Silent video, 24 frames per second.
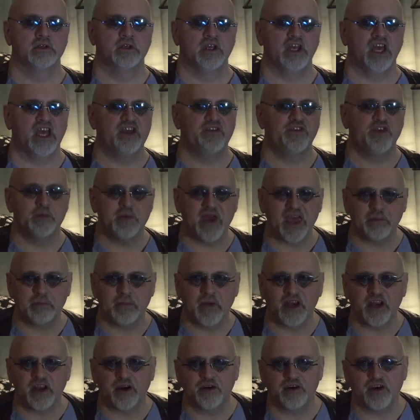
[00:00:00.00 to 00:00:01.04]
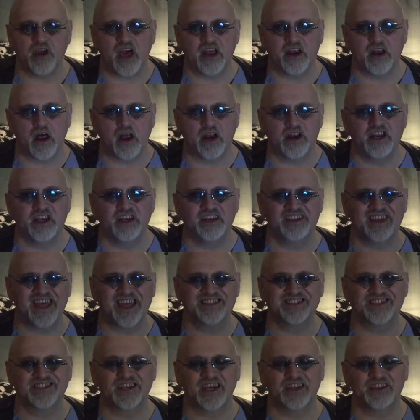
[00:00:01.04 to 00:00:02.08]
And if you make money or not on it,
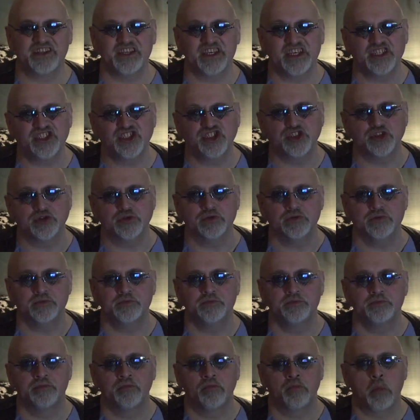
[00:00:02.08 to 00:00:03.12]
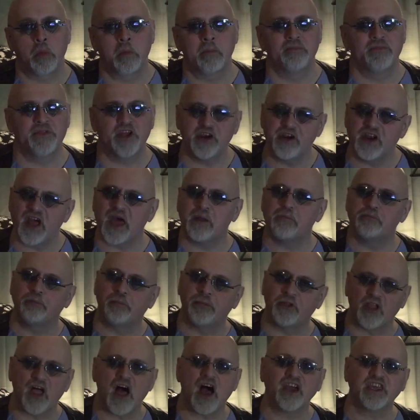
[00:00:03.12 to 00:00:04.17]
that's not the issue. They're not
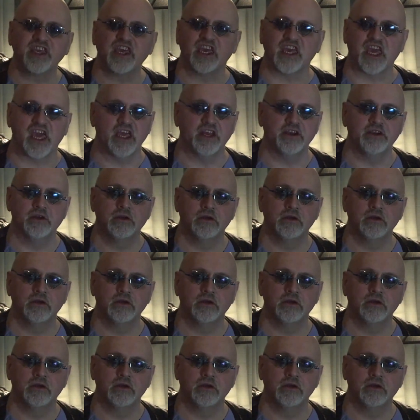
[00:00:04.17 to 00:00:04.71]
blocking it.